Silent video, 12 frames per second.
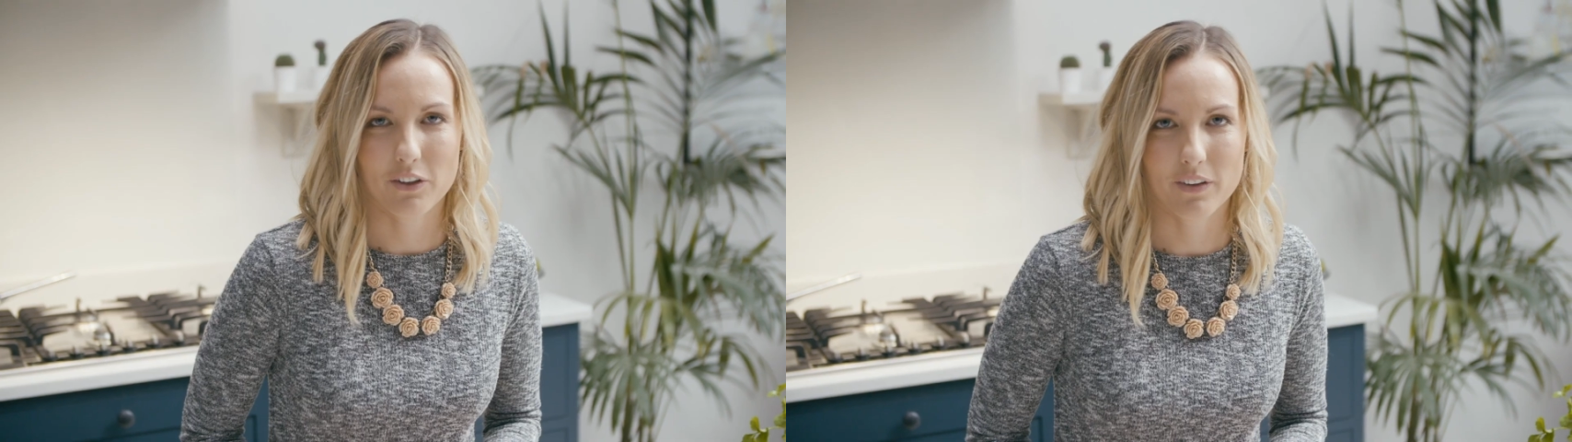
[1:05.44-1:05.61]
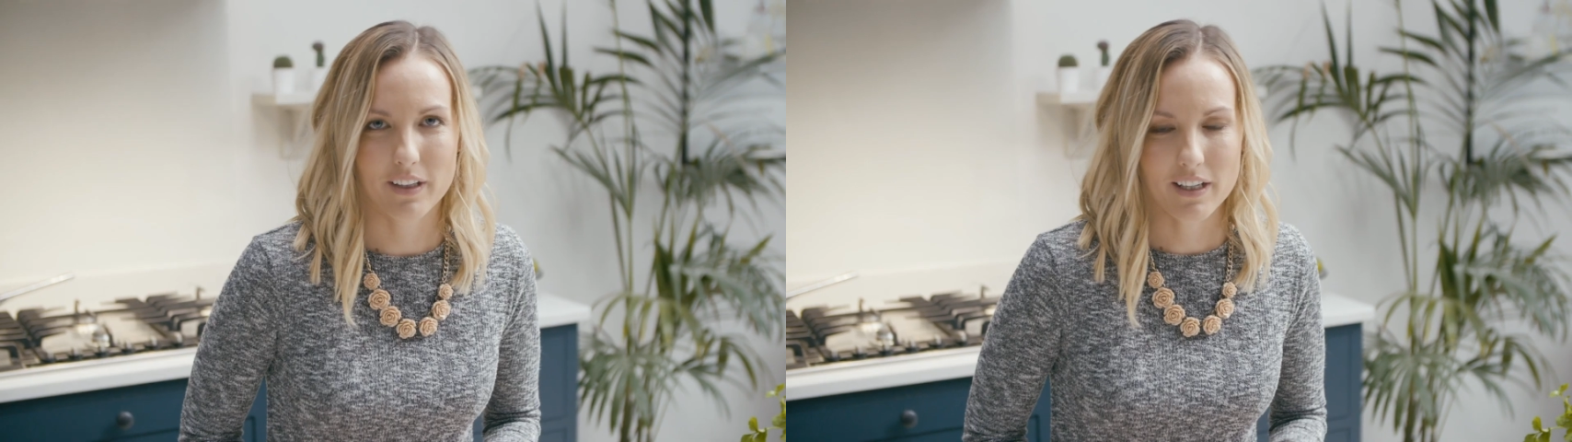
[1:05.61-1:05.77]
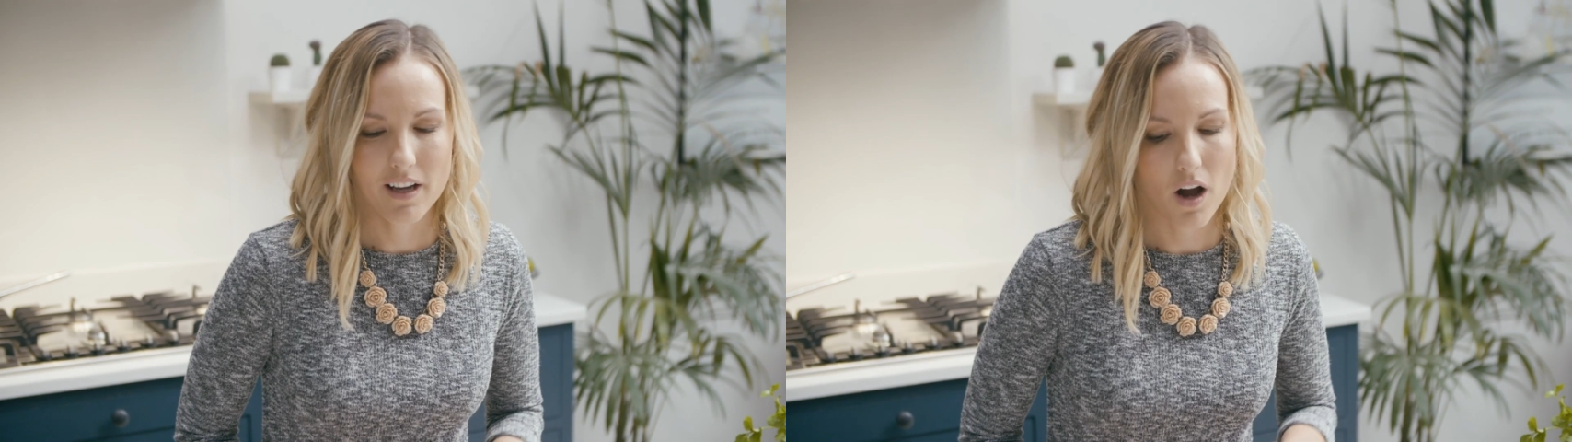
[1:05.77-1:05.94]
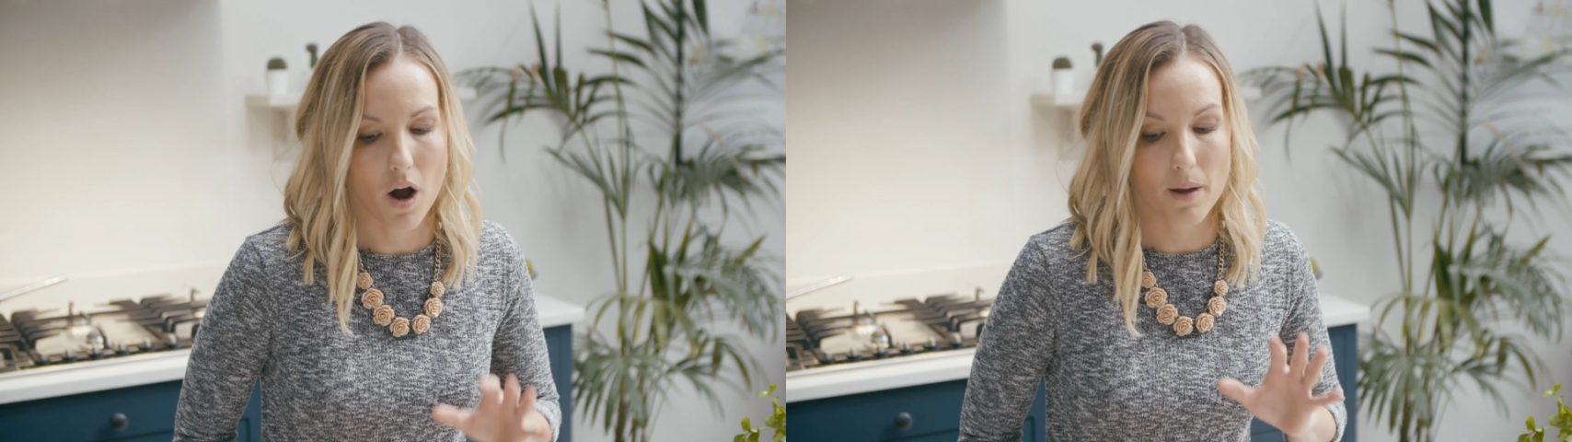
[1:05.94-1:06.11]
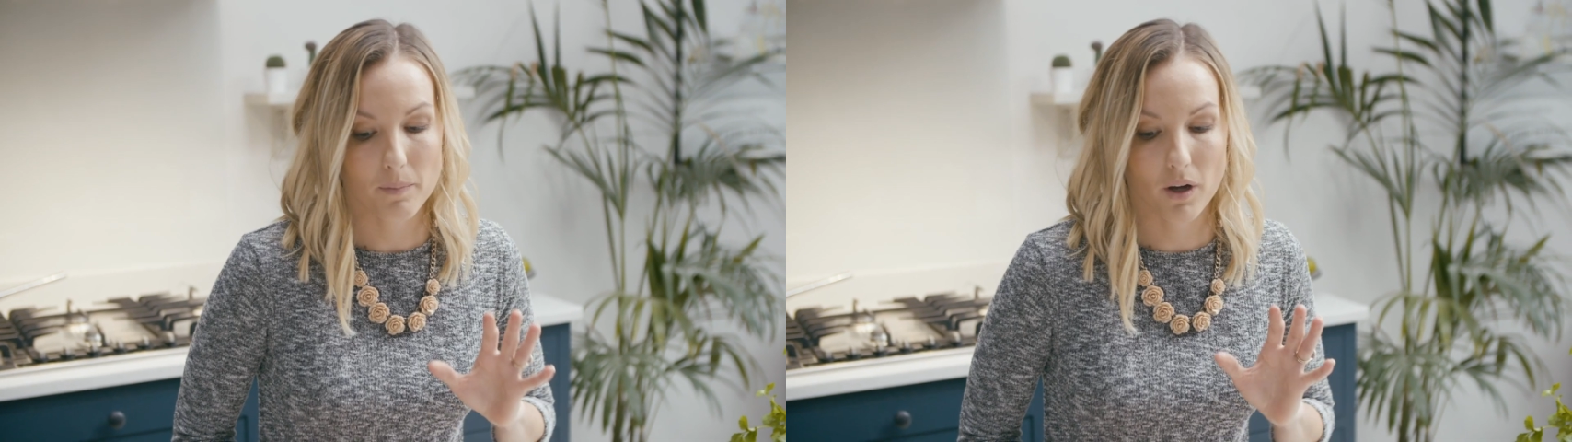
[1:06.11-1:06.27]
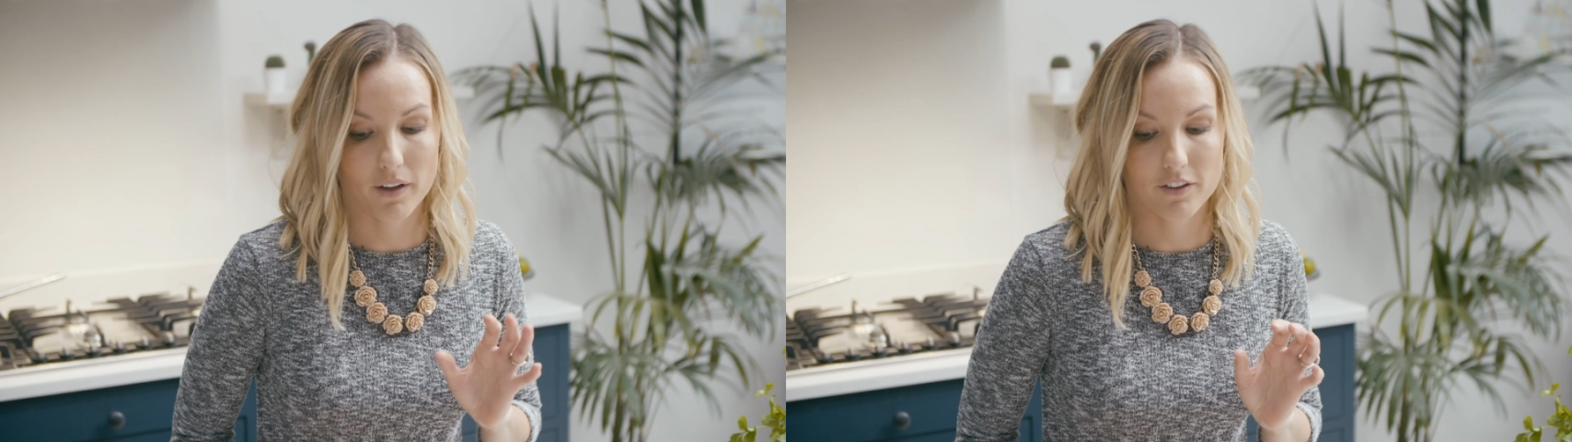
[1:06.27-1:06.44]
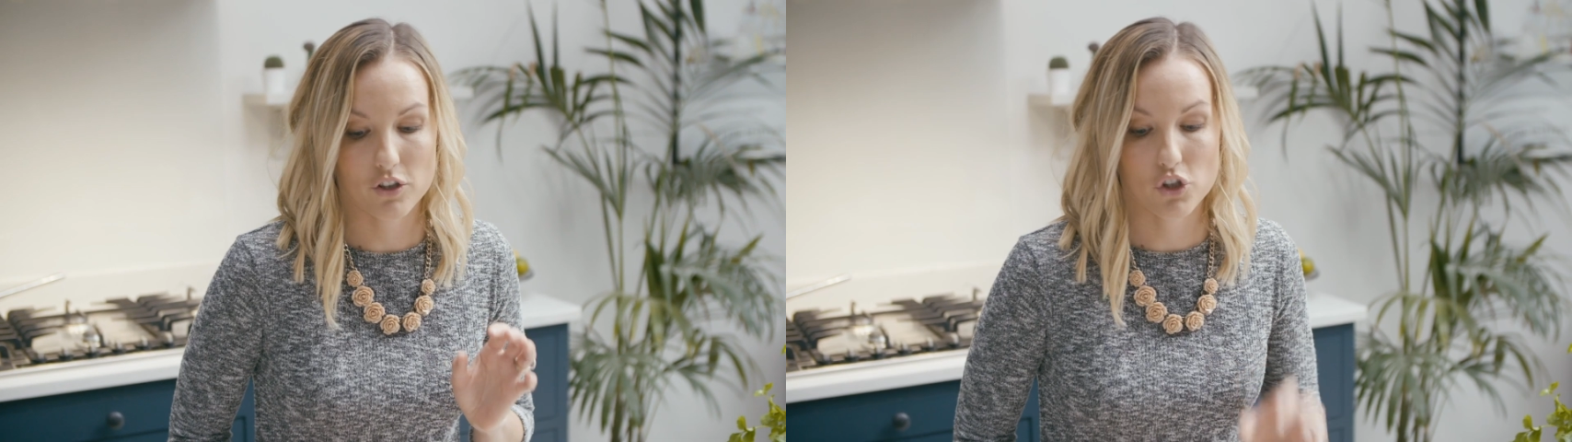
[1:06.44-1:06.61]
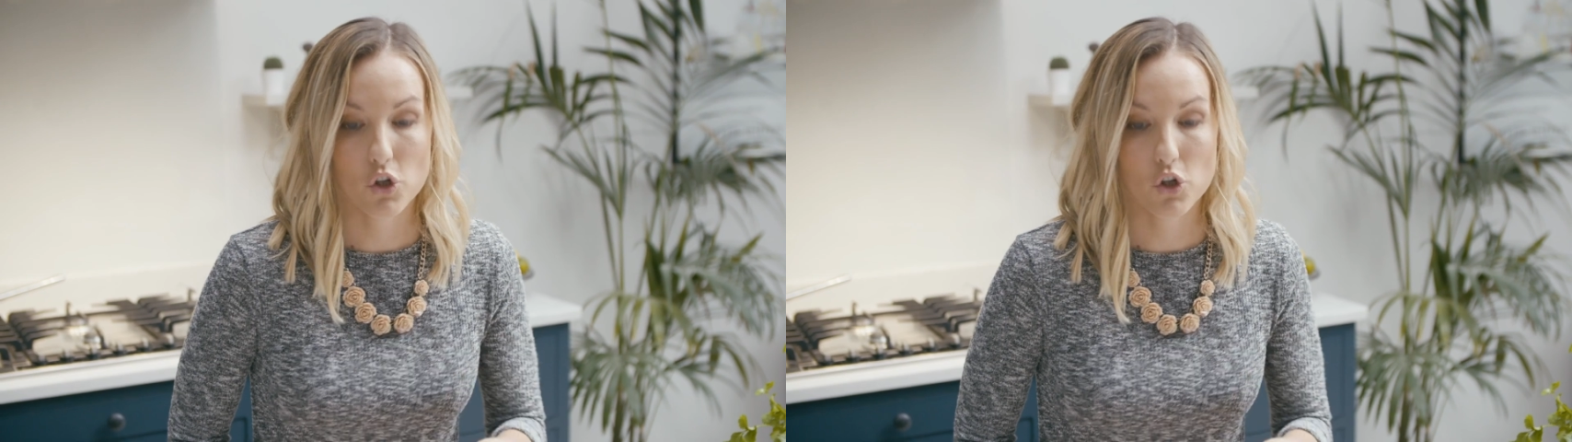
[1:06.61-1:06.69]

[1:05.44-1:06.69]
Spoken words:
cooking, I am going to